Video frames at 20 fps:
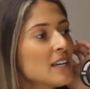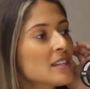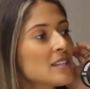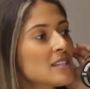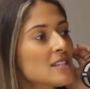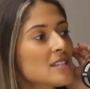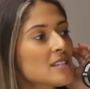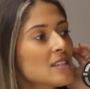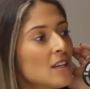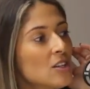
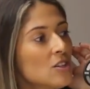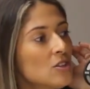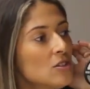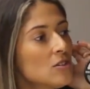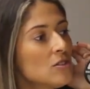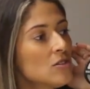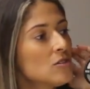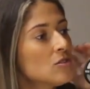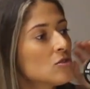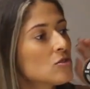it's,
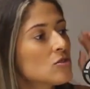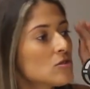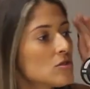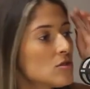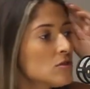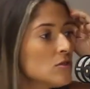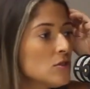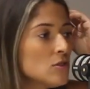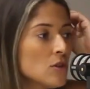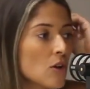
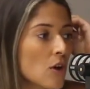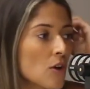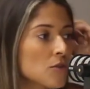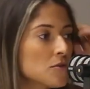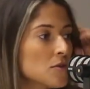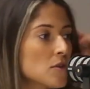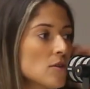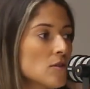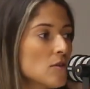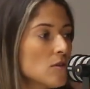you
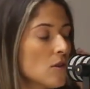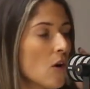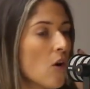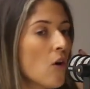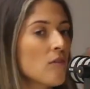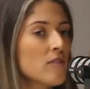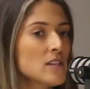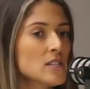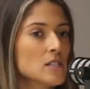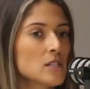know,
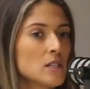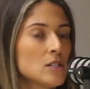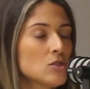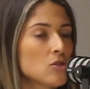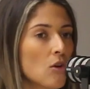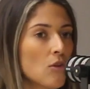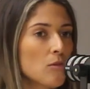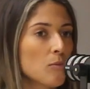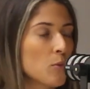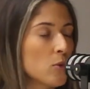obviously
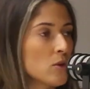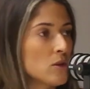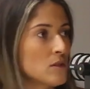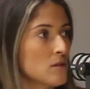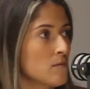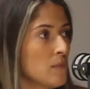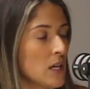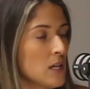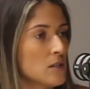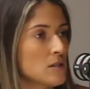don't
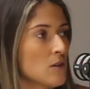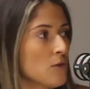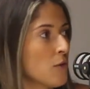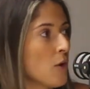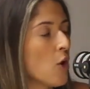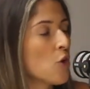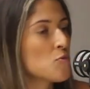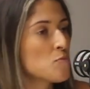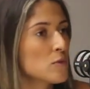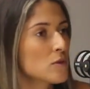make yourself
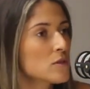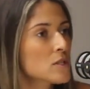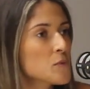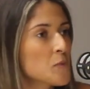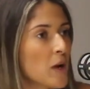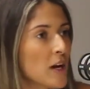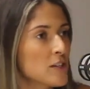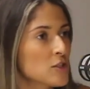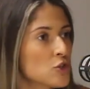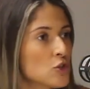homeless
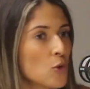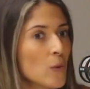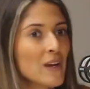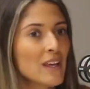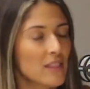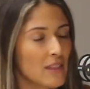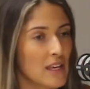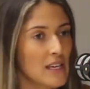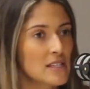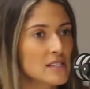by
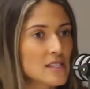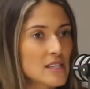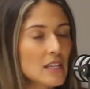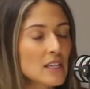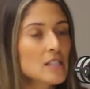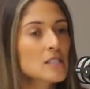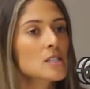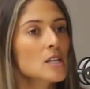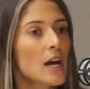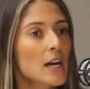doing these
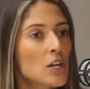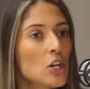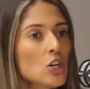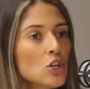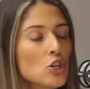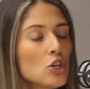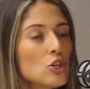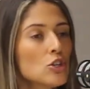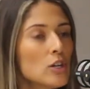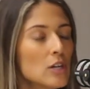things. Like
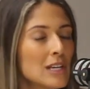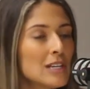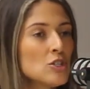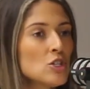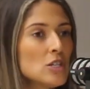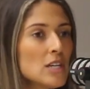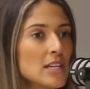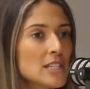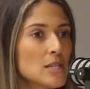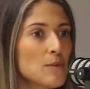you
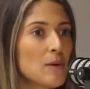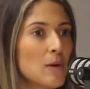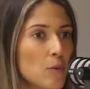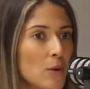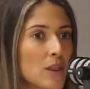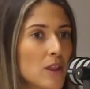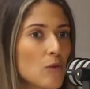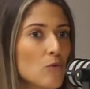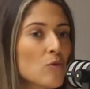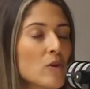need to be
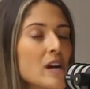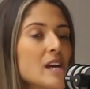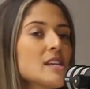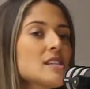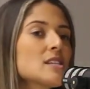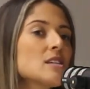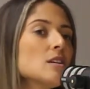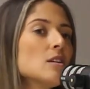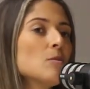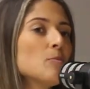within
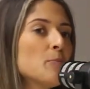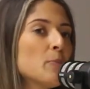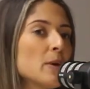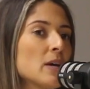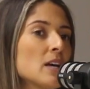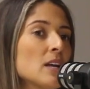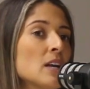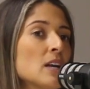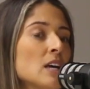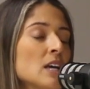reason.
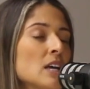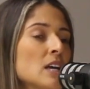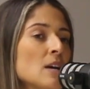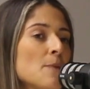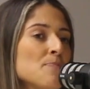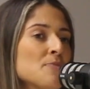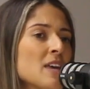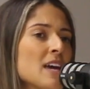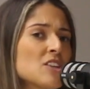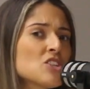But
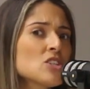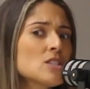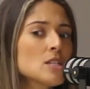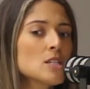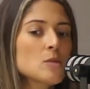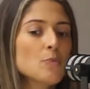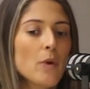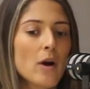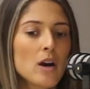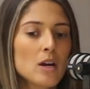yeah, just
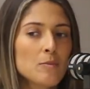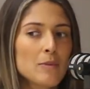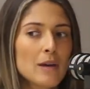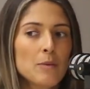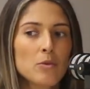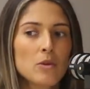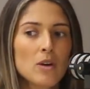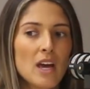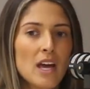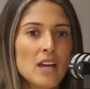inspiring
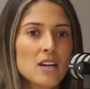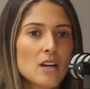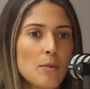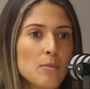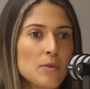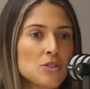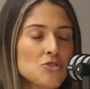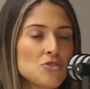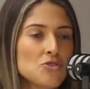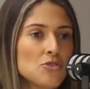people to end
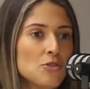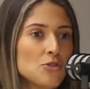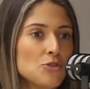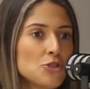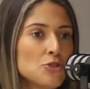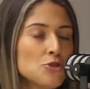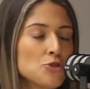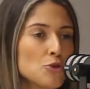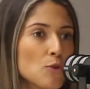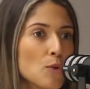up in,
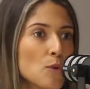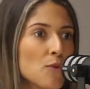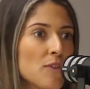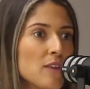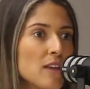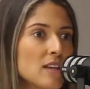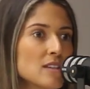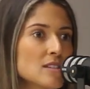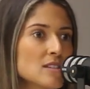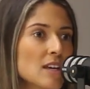to do
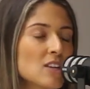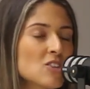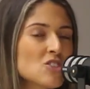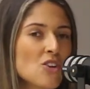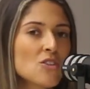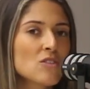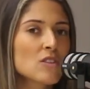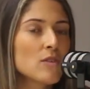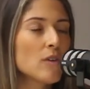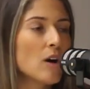things. Like
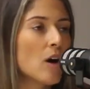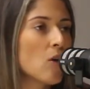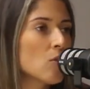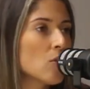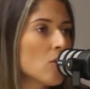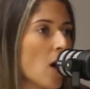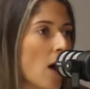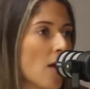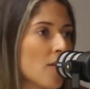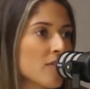don't live a
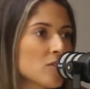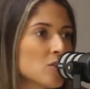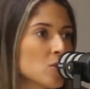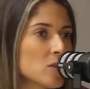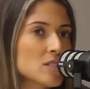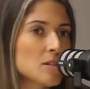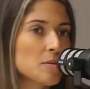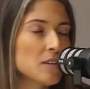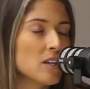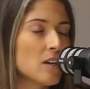whole life of
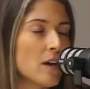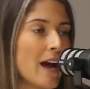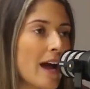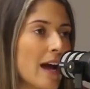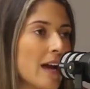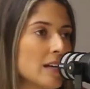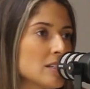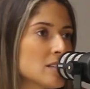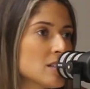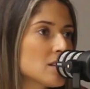doing something you
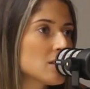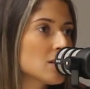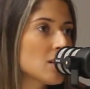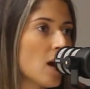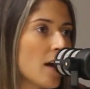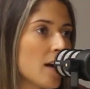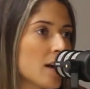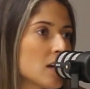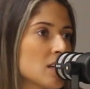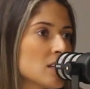hate.
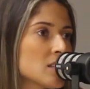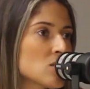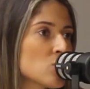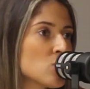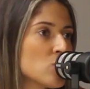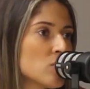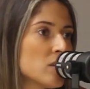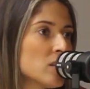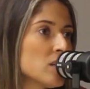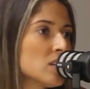Like it's
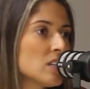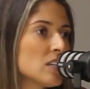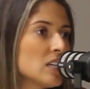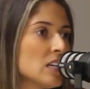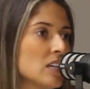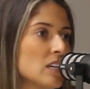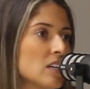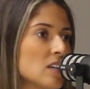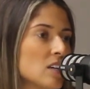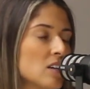
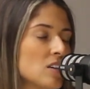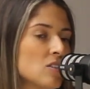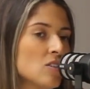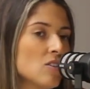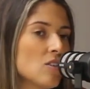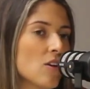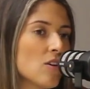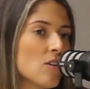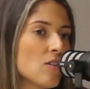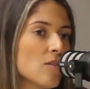really, you
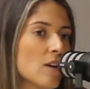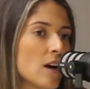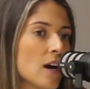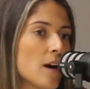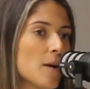know,